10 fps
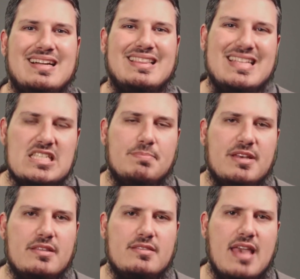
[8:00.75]

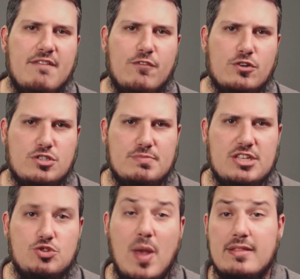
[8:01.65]
Elizabeth gave her
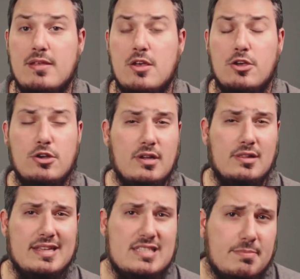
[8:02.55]
speech. Wait, could
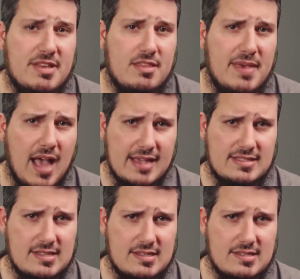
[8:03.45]
Elizabeth be
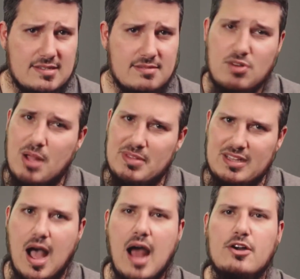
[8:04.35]
ISIS? Probably
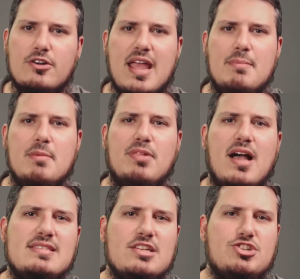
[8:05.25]
not. Her name
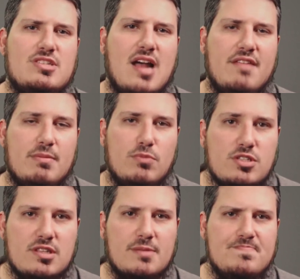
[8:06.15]
implies that she's not even
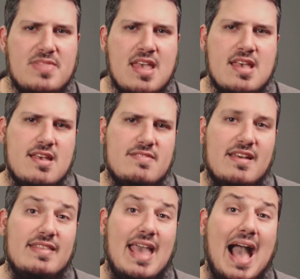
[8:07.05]
Muslim.
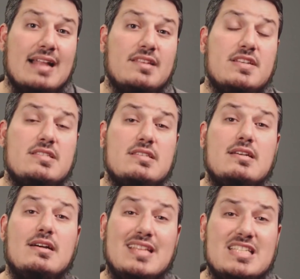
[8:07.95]
Then the activist
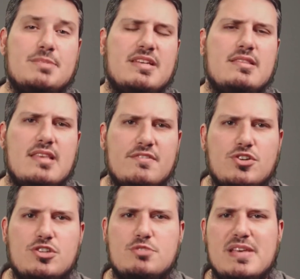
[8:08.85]
Elizabeth gives
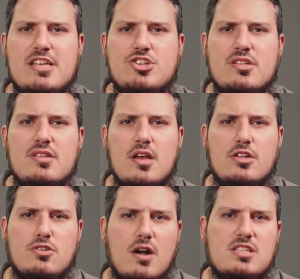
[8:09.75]
her speech and
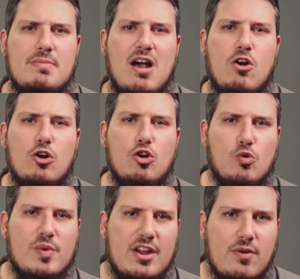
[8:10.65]
talks about her
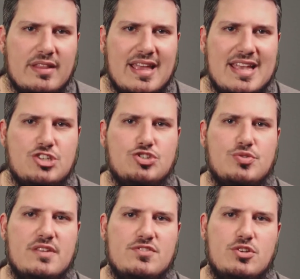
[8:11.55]
career and the
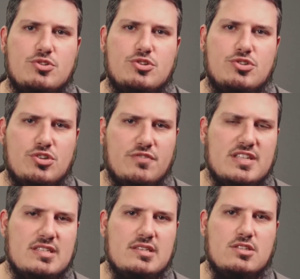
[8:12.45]
history of social
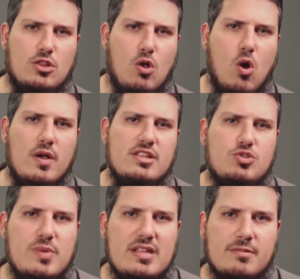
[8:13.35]
services law in
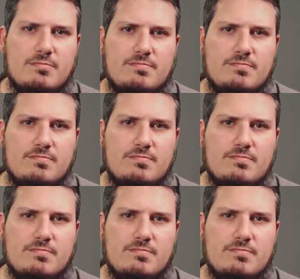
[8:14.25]
Sweden.